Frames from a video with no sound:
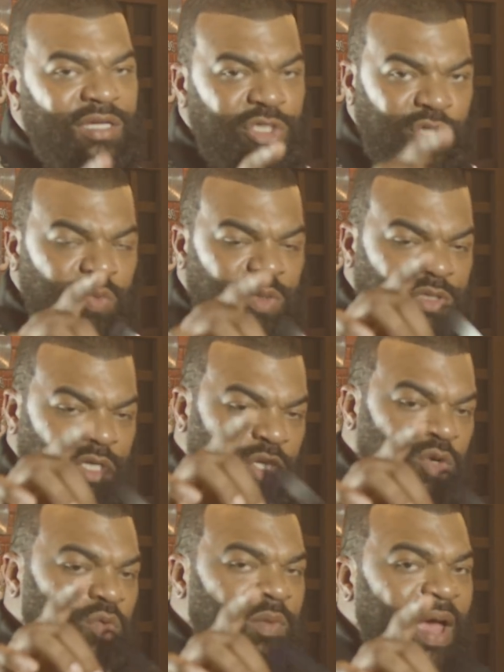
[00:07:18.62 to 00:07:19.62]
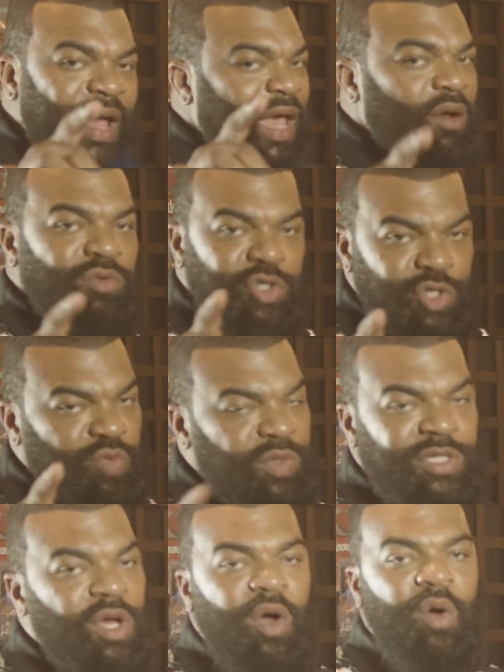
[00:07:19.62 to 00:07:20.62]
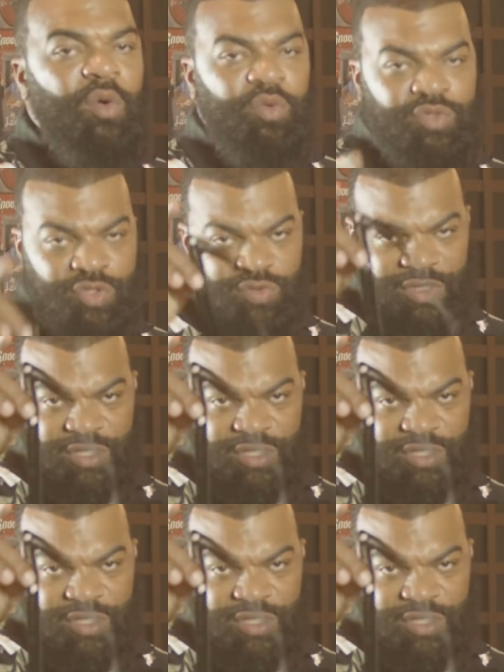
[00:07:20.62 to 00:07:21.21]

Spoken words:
I shoot with the new rack. I don't shoot with the old school.